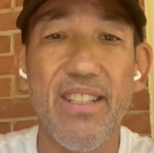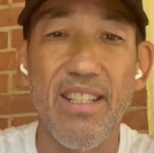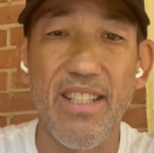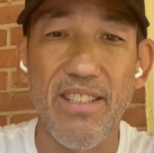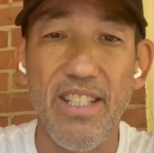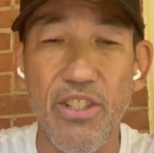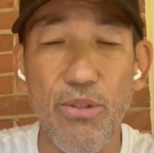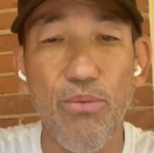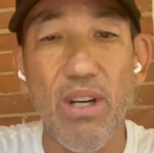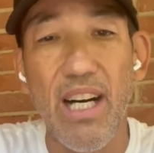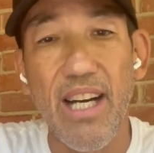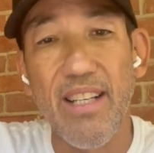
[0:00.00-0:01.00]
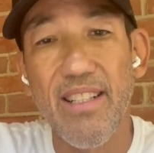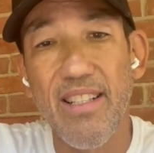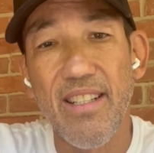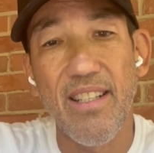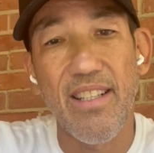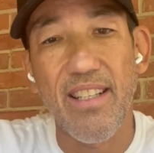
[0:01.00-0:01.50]
And I'll tell you why.
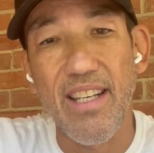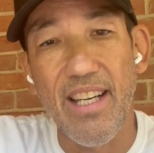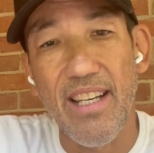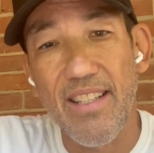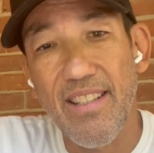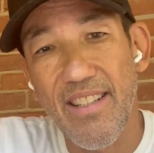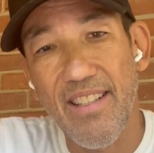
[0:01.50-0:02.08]
Okay?